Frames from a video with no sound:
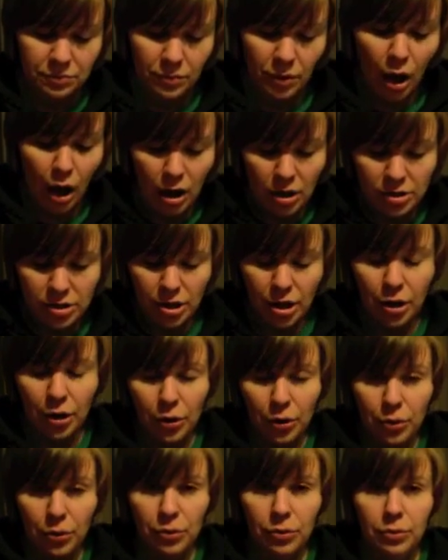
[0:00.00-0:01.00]

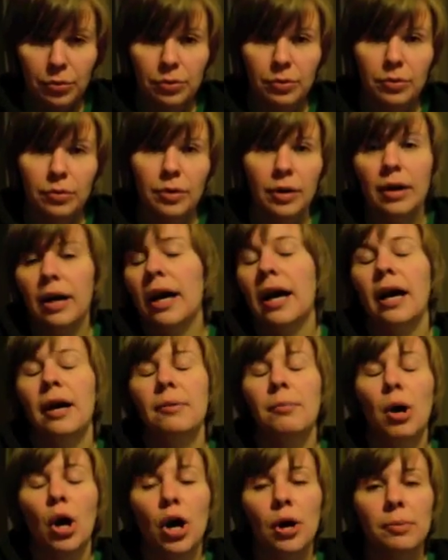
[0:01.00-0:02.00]
Also,
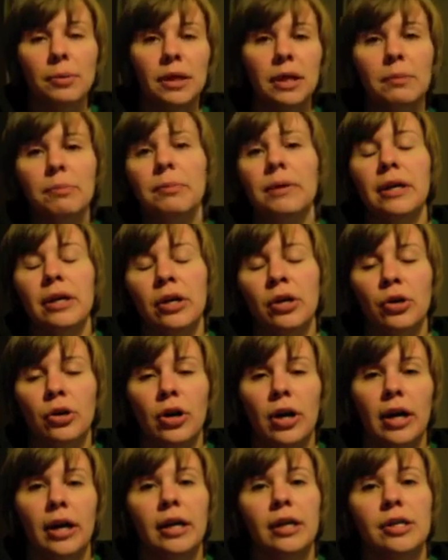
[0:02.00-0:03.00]
Harmony in Pink and
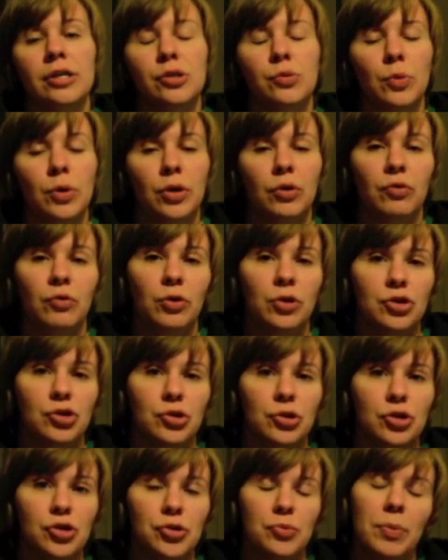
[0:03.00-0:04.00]
Gray is one of
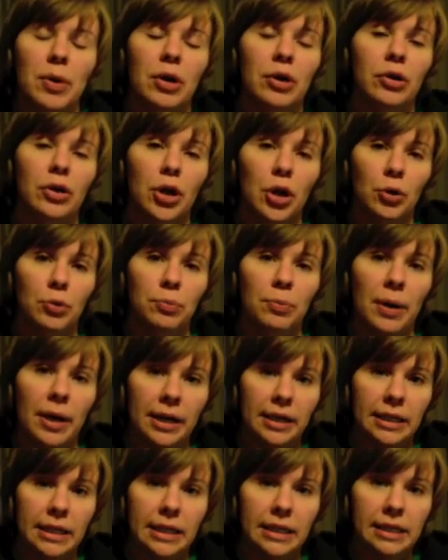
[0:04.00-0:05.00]
Whistler's better known
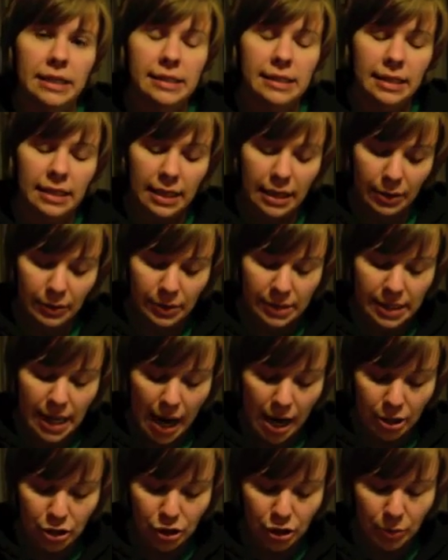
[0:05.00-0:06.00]
paintings, and it was
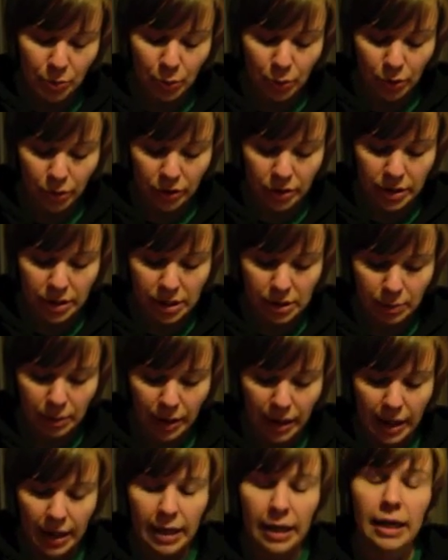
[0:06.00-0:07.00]
actually put on
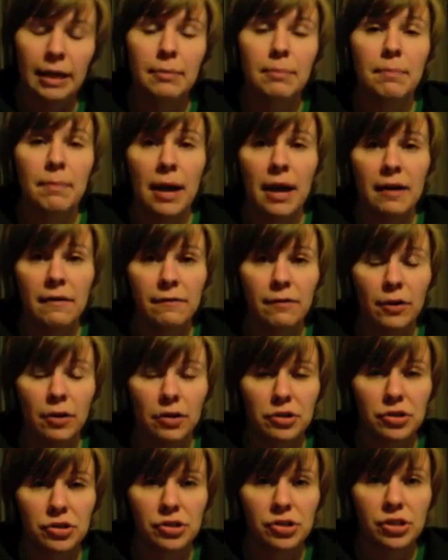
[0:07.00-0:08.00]
display May
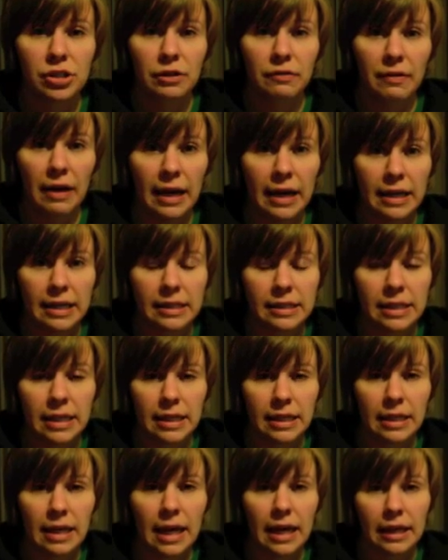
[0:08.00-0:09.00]
1st of
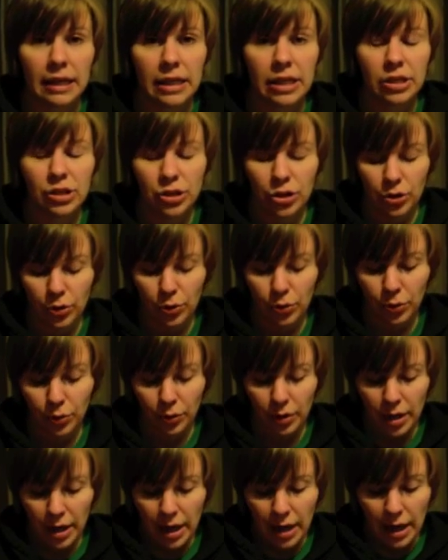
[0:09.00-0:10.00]

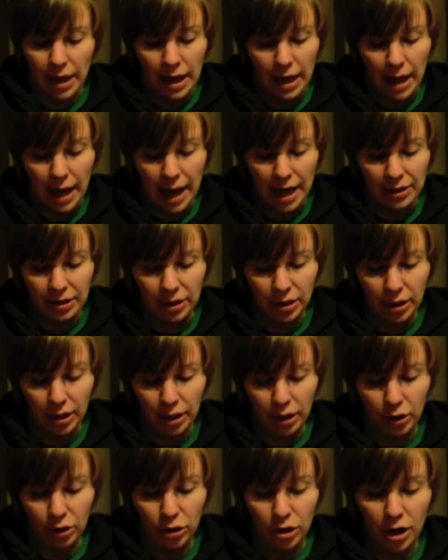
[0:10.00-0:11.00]
1882 at
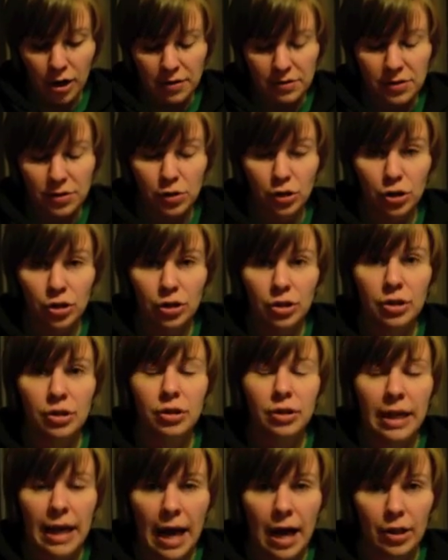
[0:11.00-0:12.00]
the Grosvenor
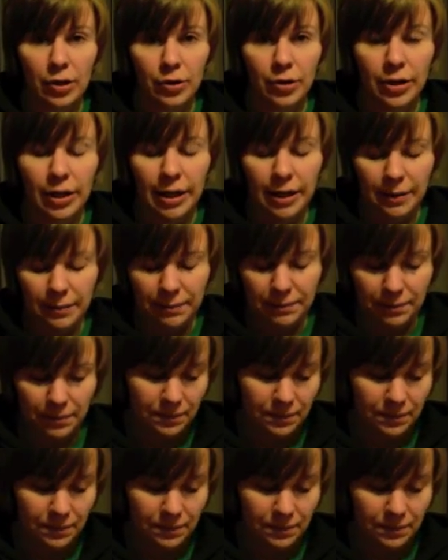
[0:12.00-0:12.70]
Gallery.